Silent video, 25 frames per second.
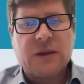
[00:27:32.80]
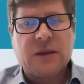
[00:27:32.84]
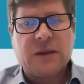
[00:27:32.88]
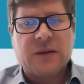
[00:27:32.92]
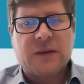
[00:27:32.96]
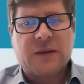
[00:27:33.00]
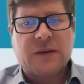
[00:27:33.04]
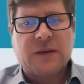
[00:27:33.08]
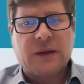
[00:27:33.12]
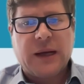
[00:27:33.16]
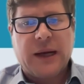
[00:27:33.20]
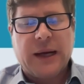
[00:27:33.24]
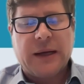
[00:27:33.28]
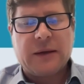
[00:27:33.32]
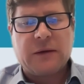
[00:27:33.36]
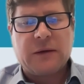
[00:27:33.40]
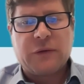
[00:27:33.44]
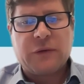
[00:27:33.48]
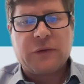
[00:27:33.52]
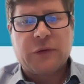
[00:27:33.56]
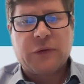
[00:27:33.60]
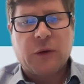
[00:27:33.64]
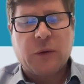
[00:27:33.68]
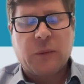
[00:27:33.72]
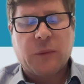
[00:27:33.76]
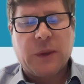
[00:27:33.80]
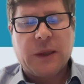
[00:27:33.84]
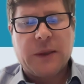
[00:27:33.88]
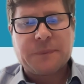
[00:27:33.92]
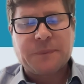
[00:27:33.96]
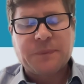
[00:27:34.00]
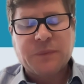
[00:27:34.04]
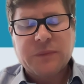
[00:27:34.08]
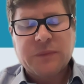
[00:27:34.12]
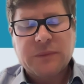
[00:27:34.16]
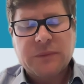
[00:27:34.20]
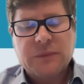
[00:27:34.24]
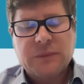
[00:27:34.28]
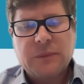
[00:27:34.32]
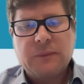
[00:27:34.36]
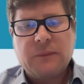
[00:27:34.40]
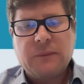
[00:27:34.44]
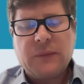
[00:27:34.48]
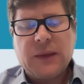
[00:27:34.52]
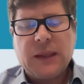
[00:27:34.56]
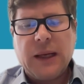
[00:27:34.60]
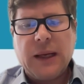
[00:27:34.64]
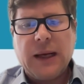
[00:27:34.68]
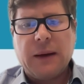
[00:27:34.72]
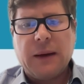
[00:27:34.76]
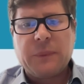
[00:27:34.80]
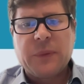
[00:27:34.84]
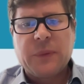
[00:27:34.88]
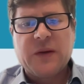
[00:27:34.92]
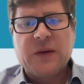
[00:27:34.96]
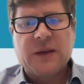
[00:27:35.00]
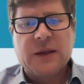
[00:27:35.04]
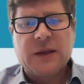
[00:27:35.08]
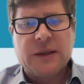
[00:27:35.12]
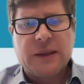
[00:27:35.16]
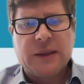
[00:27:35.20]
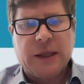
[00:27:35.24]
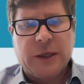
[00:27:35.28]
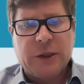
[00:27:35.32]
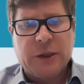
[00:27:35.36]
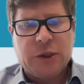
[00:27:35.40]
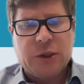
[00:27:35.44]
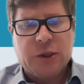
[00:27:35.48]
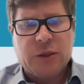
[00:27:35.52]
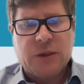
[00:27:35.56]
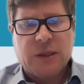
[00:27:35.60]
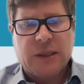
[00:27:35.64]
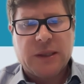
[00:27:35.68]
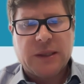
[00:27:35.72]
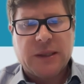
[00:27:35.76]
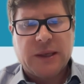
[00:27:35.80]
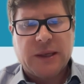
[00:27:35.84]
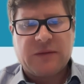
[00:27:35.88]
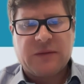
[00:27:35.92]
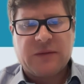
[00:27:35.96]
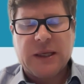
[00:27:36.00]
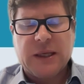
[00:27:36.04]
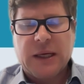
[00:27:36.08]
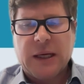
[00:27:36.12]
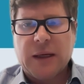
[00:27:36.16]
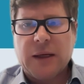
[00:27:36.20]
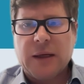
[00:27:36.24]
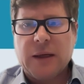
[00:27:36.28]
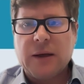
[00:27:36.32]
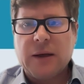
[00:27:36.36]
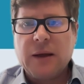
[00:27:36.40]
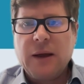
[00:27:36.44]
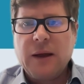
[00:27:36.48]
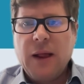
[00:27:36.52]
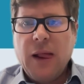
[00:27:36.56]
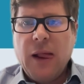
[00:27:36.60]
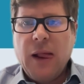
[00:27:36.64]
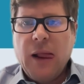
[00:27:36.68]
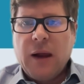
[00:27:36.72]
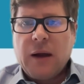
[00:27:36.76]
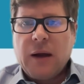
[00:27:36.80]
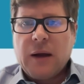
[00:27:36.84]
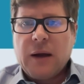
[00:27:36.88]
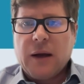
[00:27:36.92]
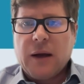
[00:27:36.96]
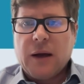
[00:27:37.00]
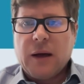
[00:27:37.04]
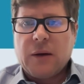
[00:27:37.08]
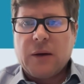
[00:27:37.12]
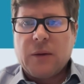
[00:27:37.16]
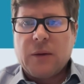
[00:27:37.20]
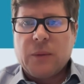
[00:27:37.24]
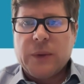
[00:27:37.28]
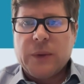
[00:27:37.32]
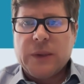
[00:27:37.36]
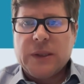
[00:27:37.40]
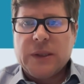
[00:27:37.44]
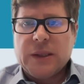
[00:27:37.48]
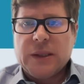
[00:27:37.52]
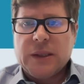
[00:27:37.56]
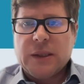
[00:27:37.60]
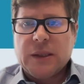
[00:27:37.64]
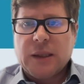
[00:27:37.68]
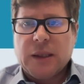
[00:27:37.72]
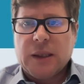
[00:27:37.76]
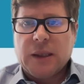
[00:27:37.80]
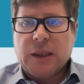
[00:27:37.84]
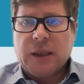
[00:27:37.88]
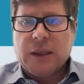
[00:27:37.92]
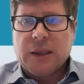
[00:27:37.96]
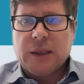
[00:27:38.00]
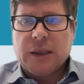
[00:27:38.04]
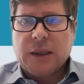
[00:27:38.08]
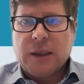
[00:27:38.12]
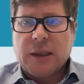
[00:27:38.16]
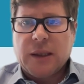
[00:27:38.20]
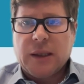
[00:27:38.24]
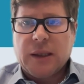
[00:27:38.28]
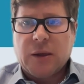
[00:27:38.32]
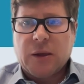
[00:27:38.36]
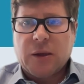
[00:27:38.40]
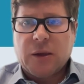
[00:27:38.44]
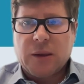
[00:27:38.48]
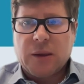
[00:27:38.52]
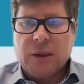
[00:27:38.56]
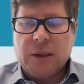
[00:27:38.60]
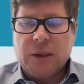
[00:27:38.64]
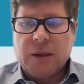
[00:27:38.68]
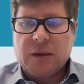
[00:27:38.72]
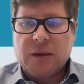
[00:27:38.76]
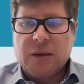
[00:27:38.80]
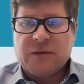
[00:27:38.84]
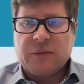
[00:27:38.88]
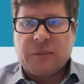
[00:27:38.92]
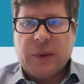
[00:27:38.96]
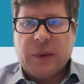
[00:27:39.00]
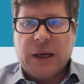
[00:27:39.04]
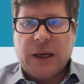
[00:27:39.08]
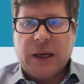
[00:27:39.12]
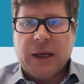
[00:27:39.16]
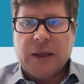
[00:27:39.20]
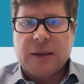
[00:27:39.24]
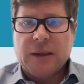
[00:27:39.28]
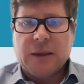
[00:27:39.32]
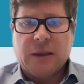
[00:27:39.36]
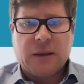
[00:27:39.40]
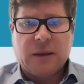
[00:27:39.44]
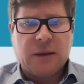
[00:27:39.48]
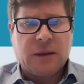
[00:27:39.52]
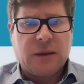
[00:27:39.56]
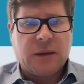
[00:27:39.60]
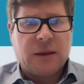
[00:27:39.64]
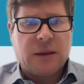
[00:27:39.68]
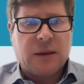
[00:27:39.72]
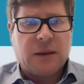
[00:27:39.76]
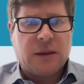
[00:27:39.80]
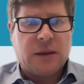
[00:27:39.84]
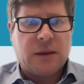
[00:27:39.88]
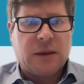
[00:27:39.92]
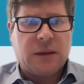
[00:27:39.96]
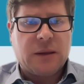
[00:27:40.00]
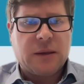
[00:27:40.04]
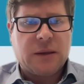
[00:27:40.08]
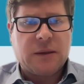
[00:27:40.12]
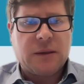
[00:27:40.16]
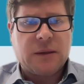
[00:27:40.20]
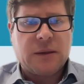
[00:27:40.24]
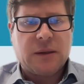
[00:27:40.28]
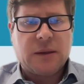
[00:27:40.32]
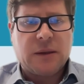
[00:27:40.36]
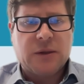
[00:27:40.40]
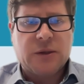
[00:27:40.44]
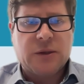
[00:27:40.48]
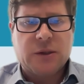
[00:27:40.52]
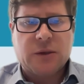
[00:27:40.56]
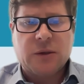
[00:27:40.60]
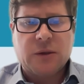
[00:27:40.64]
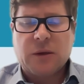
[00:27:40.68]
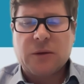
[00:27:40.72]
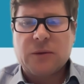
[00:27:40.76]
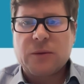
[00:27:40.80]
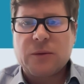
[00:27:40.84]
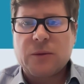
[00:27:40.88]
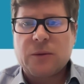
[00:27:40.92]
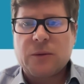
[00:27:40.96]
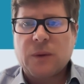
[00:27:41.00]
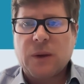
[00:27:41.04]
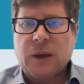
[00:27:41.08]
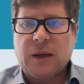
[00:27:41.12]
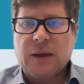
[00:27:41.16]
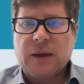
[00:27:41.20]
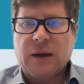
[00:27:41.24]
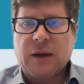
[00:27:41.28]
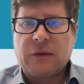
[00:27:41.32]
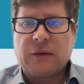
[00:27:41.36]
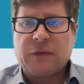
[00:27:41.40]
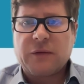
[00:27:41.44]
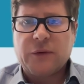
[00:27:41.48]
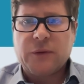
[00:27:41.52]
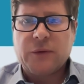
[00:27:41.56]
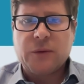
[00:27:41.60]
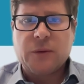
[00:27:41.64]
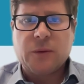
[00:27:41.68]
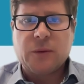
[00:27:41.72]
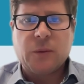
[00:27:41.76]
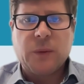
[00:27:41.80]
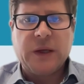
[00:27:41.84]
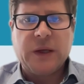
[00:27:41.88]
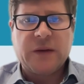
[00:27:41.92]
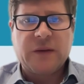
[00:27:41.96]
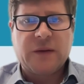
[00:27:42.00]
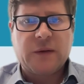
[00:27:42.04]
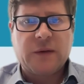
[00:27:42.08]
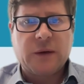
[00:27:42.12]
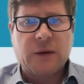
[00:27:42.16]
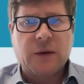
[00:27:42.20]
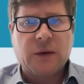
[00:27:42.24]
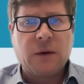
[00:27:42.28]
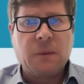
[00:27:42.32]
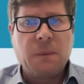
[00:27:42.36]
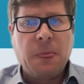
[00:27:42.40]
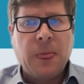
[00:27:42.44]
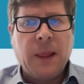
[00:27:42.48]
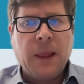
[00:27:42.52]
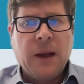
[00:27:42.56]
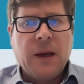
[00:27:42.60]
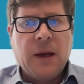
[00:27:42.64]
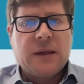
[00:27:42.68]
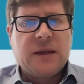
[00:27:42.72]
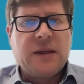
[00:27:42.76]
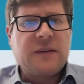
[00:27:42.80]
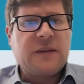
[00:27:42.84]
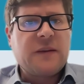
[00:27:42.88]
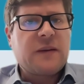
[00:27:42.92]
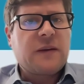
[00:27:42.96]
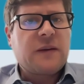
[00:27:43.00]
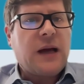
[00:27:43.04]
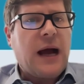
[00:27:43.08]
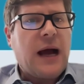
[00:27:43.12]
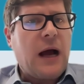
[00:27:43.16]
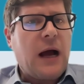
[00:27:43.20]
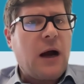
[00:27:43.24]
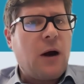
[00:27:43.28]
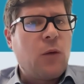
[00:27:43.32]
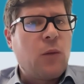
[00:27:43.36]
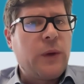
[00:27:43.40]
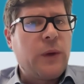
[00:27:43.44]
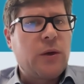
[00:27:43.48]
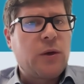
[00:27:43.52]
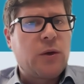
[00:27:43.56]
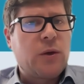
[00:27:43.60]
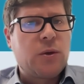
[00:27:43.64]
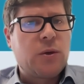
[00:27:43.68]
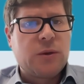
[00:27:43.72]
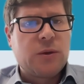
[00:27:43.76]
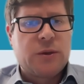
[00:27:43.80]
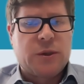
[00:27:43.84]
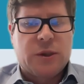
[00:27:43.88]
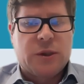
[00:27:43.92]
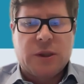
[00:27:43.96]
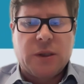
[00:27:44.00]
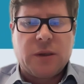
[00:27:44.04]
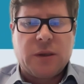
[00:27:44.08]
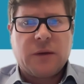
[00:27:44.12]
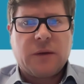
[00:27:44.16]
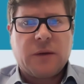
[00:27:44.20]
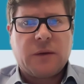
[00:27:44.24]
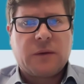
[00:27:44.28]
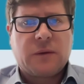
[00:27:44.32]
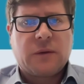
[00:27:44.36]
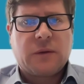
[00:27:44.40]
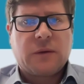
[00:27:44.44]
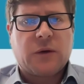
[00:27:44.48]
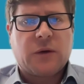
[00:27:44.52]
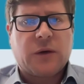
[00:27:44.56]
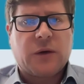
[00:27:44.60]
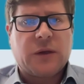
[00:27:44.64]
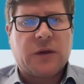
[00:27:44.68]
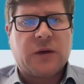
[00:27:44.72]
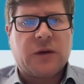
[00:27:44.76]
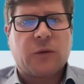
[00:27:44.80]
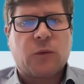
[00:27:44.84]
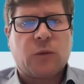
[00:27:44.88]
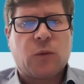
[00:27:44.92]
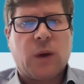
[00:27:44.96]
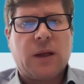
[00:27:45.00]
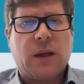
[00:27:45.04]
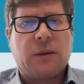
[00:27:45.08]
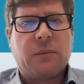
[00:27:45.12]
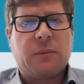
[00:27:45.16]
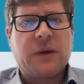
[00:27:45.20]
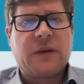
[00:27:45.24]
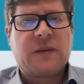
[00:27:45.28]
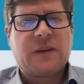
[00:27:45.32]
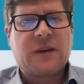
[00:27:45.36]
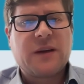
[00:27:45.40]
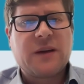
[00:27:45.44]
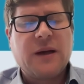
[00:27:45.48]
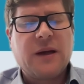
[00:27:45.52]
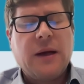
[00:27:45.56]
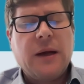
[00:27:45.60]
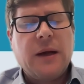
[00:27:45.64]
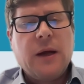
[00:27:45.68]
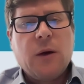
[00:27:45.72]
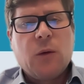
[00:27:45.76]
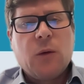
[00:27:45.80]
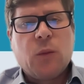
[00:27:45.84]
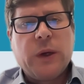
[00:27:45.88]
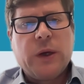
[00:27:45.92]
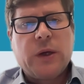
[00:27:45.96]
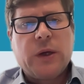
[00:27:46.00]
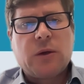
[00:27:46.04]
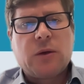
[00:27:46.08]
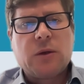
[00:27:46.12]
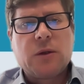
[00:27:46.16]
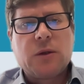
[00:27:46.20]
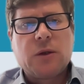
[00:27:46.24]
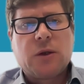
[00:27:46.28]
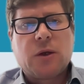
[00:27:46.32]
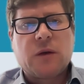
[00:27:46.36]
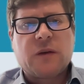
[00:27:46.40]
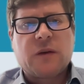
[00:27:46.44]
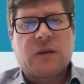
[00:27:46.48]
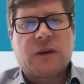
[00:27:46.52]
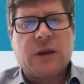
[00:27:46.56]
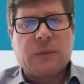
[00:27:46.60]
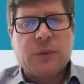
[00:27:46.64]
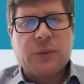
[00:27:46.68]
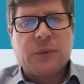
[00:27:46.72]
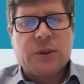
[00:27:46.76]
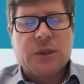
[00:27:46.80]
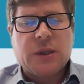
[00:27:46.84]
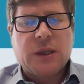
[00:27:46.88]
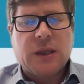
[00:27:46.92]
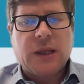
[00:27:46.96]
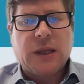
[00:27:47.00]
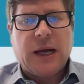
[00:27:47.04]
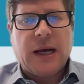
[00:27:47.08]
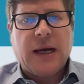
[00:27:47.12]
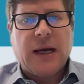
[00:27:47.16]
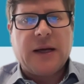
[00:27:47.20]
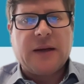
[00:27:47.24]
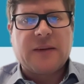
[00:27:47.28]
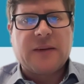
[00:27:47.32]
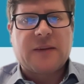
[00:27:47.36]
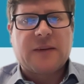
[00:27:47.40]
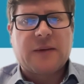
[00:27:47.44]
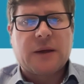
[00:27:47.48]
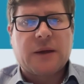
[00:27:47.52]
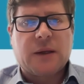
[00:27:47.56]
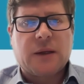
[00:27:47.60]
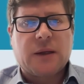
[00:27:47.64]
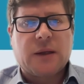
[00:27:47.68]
this slide from a presentation that I have done with a colleague of mine, Charlotte Duquang, a few weeks ago. This is how we could, sorry, there is one missing, we could conceptualize,